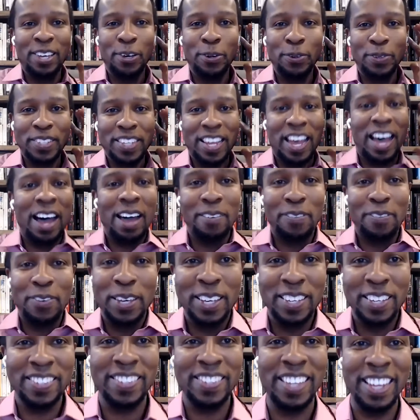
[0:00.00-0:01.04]
it was
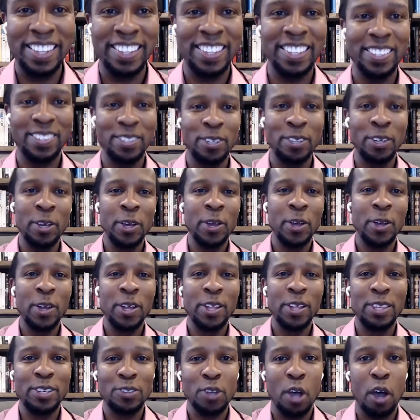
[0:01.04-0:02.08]
obvious that this
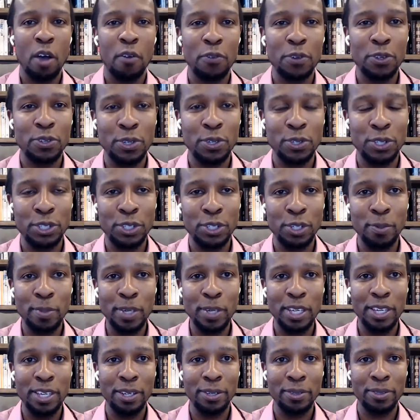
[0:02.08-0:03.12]
this officer should
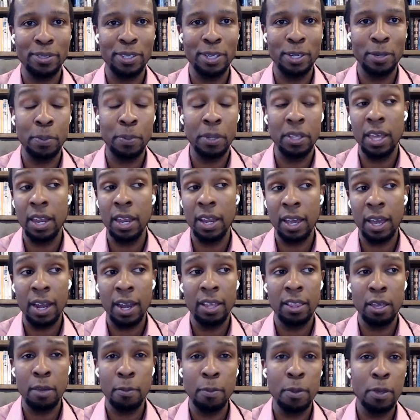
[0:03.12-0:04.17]
be guilty. But then again,
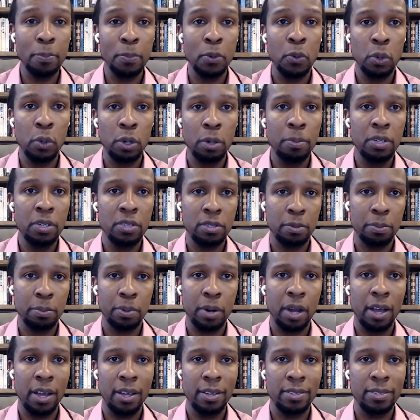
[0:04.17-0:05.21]
I think people will be
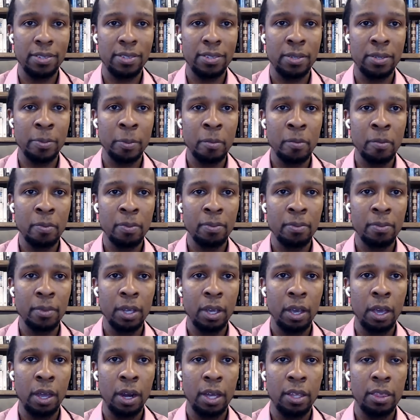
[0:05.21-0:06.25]
surprised
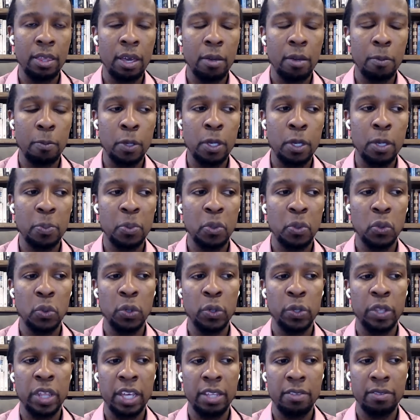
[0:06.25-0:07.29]
and I think people
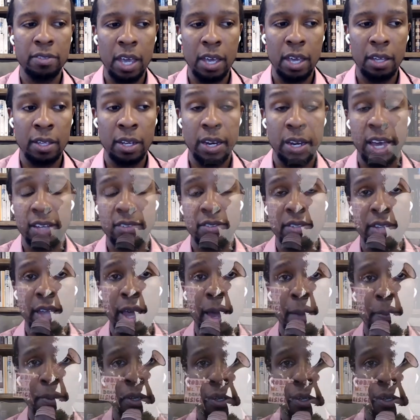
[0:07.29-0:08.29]
will then take the next step